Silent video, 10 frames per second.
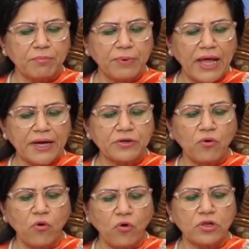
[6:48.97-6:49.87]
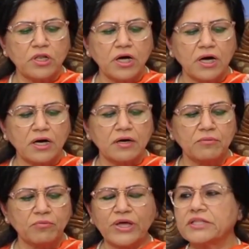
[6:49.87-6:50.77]
planned all
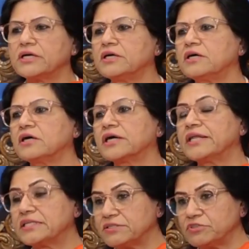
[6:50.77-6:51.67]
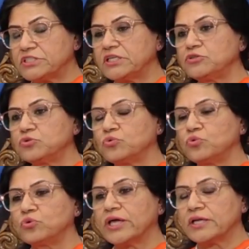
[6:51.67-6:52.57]
weather connectivity
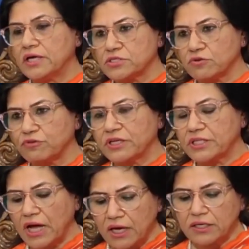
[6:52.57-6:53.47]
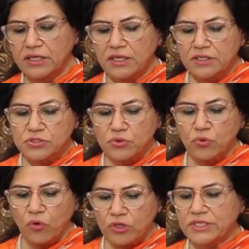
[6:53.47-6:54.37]
to areas of Ladakh. So
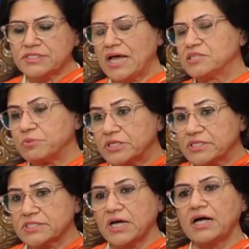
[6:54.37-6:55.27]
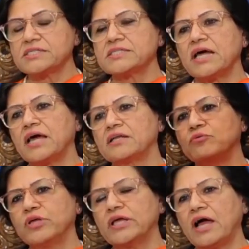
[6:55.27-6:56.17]
all this has been discussed and
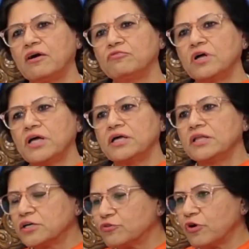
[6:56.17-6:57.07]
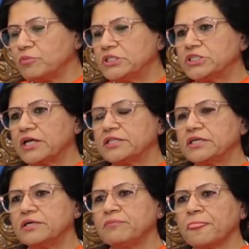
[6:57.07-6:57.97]
we have learned from each
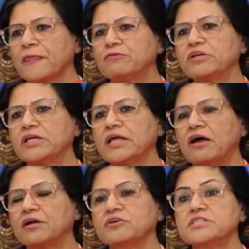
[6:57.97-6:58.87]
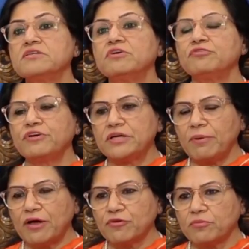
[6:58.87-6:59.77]
other. We are receiving
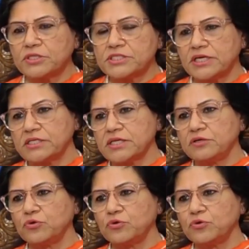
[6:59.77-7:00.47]
feedback from the states and